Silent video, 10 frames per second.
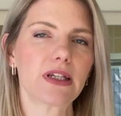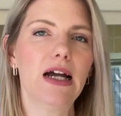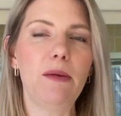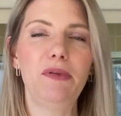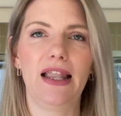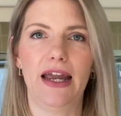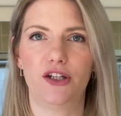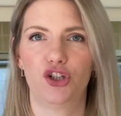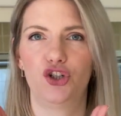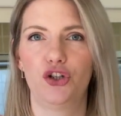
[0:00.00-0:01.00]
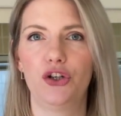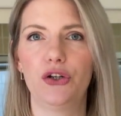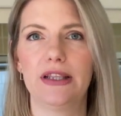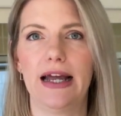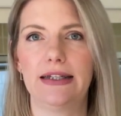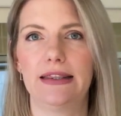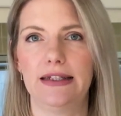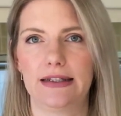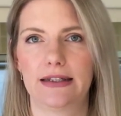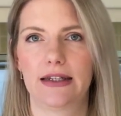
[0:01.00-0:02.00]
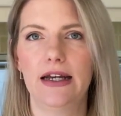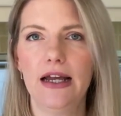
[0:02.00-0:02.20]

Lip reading: A plate should look like this.